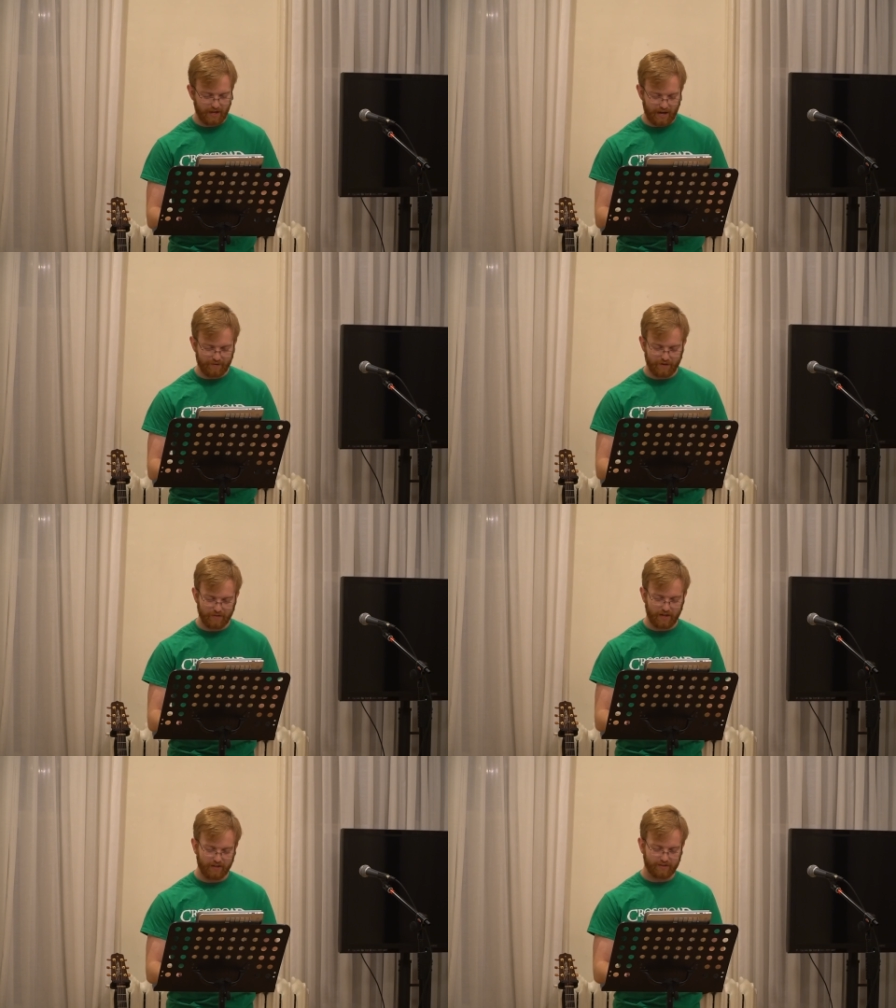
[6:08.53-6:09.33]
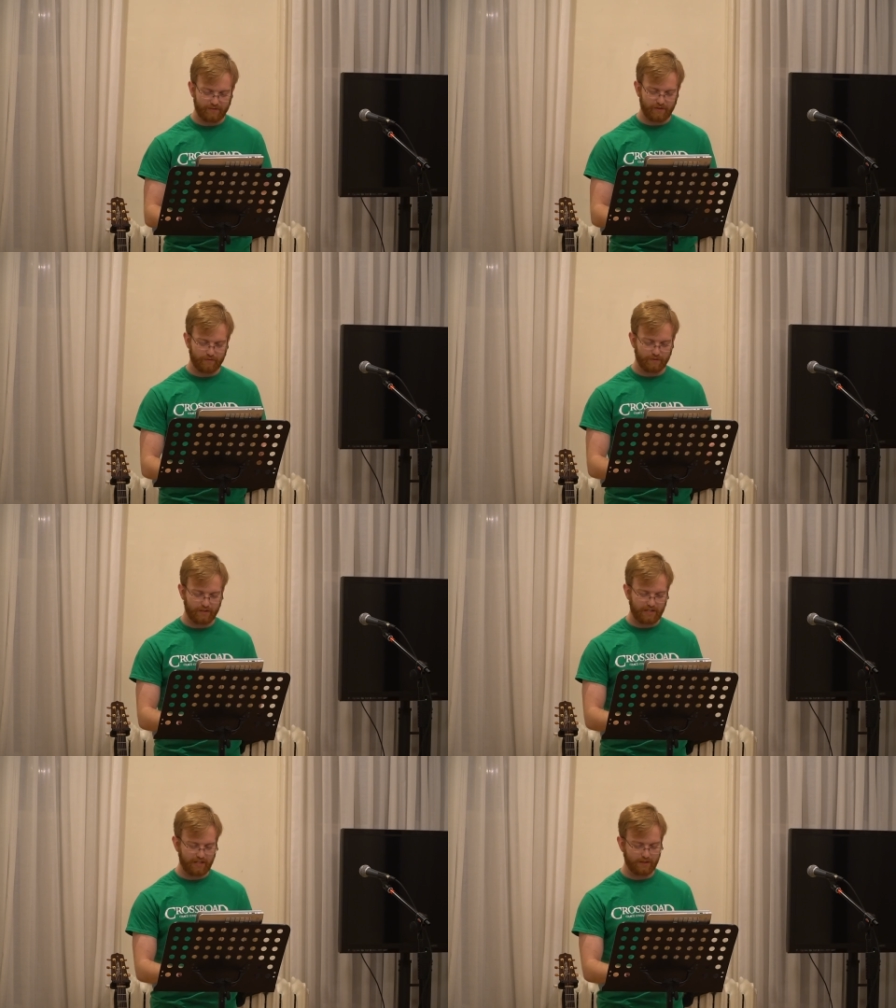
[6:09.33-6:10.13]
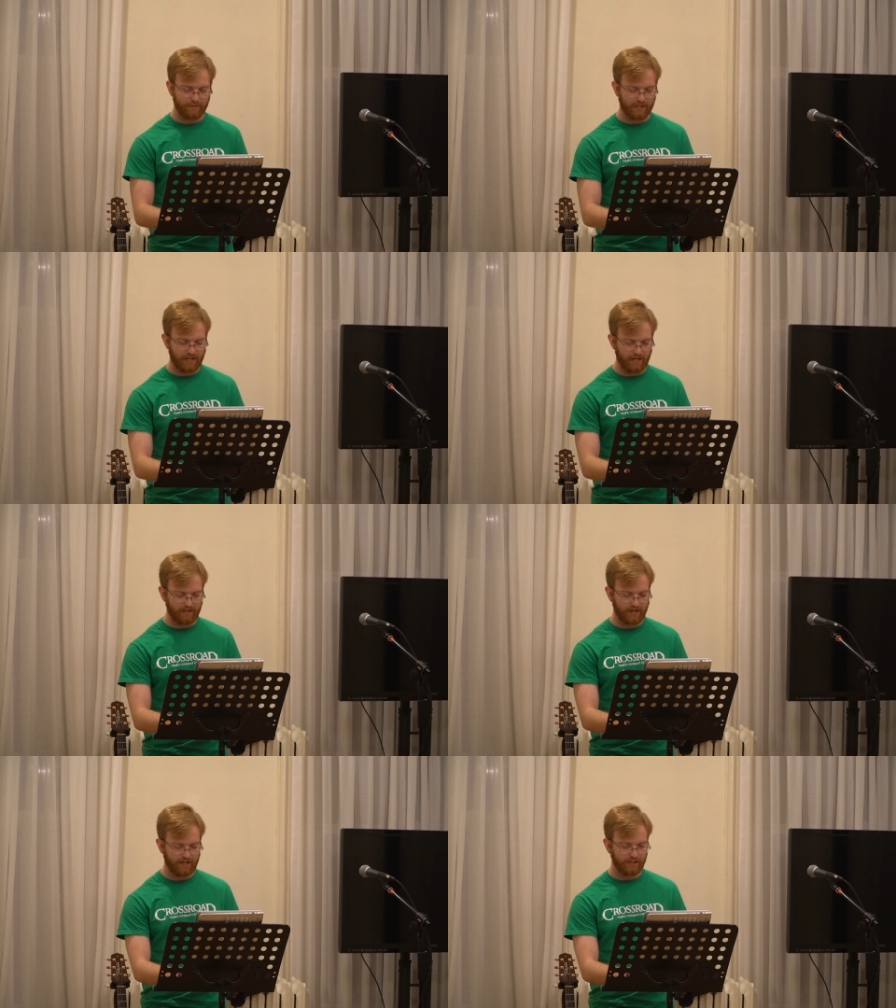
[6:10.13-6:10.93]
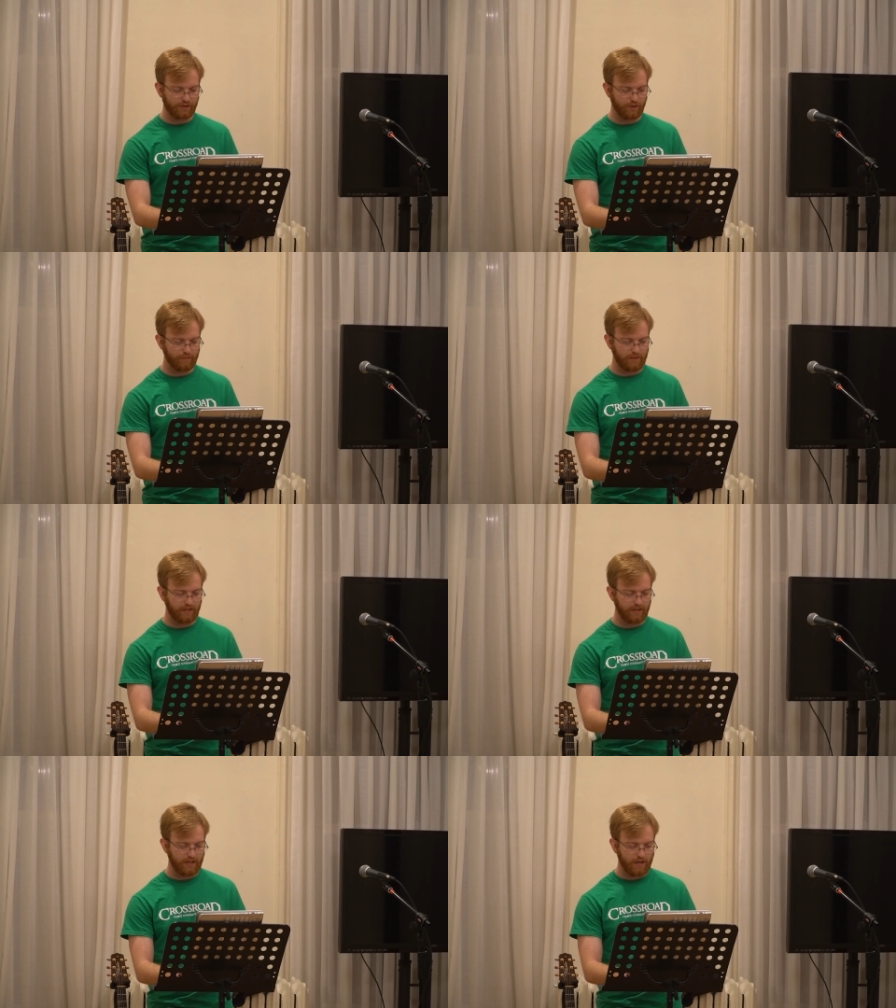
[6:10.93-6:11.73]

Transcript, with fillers: I found that living for the kingdom today, God has shown me